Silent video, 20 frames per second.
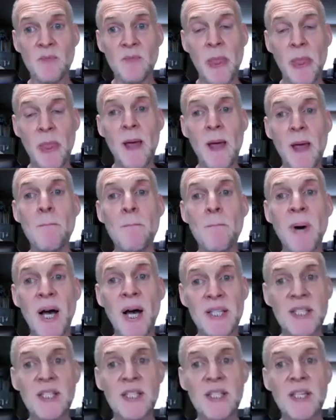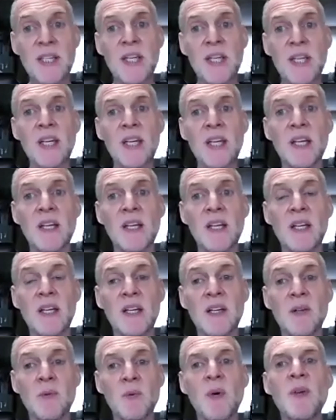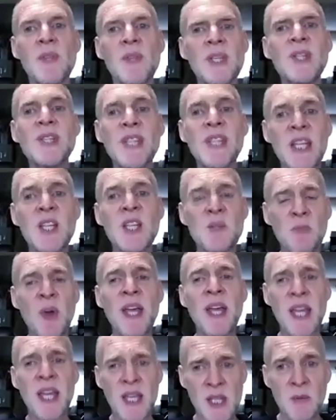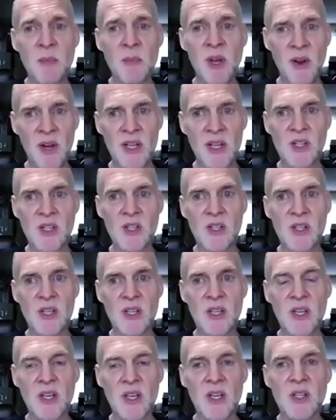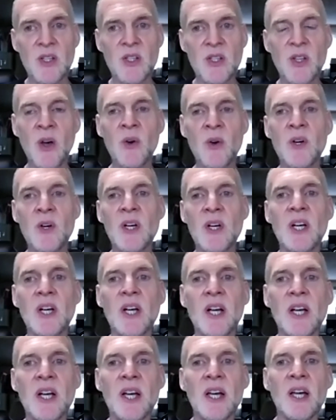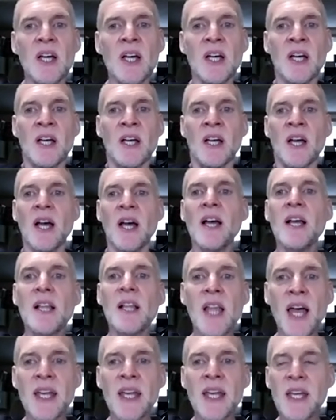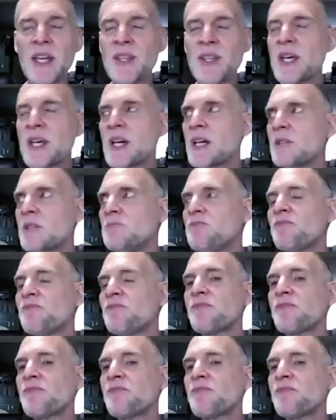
but the sin is breaking the marriage. So, like in the